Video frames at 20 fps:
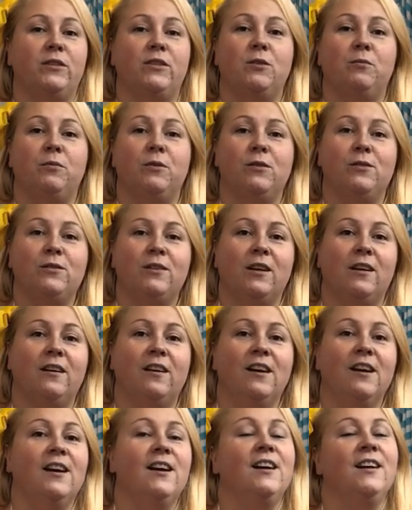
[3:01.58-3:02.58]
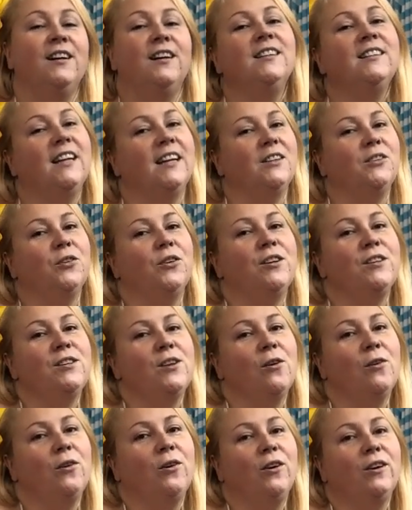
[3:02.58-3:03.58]
Mr. Producer, because that's what a
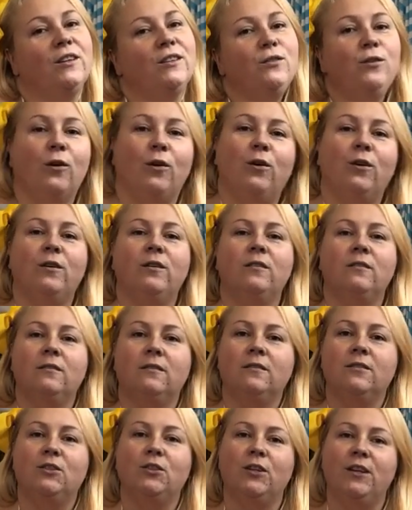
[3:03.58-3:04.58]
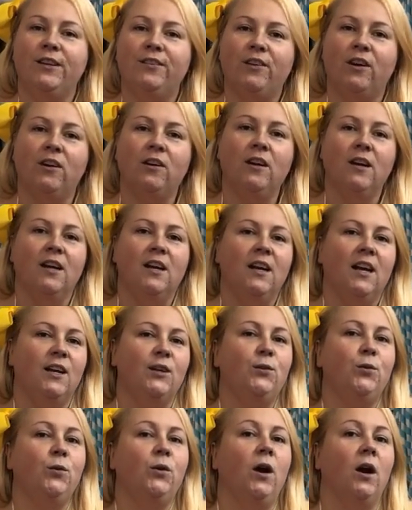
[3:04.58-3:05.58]
slow cooker's for, to leave on
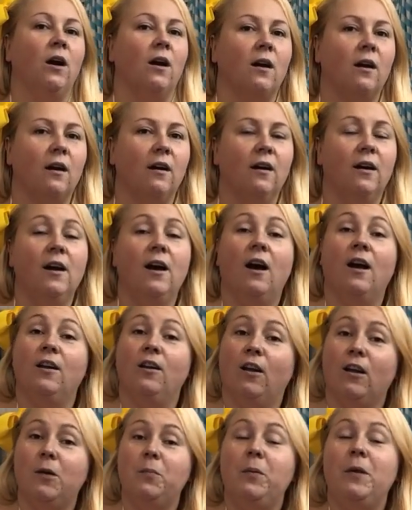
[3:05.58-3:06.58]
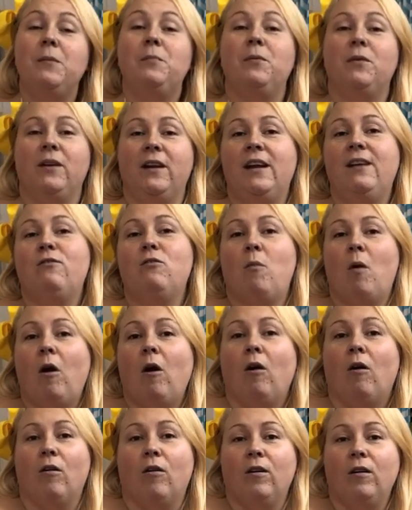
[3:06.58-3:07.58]
and to cook. A lot of people leave them
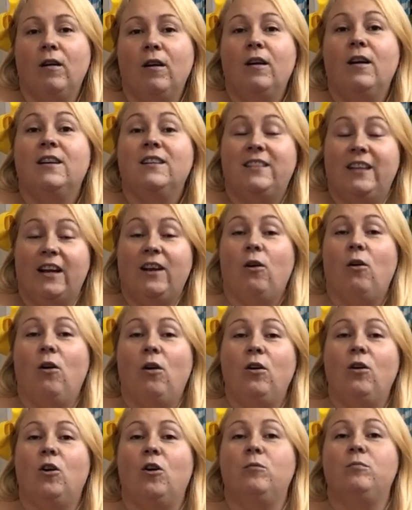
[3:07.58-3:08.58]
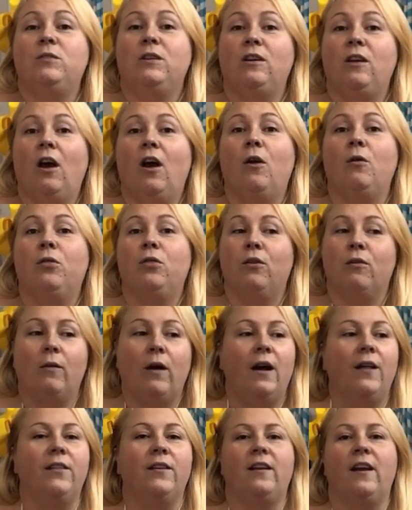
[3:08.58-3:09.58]
on, set it all up to go
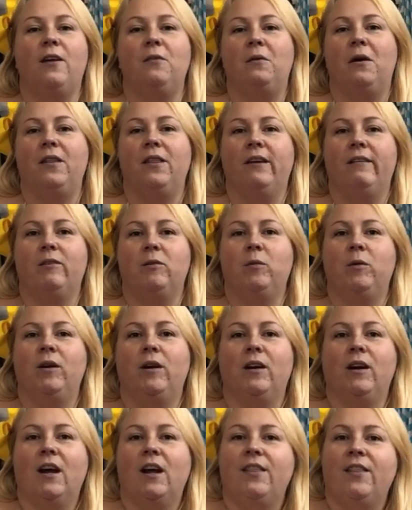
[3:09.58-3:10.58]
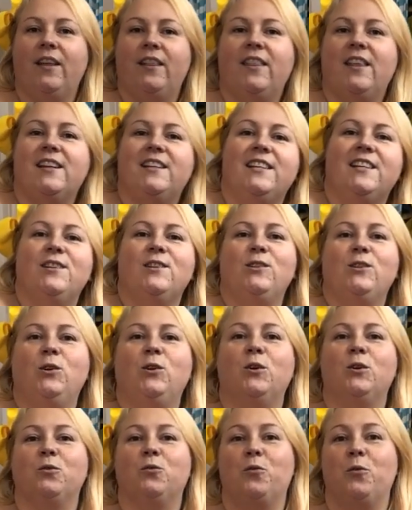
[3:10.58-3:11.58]
throughout the day while they're at work, and then their dinner's
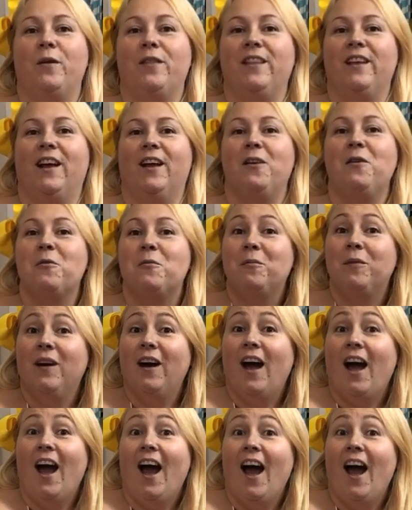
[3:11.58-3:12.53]
cooked for when they get home.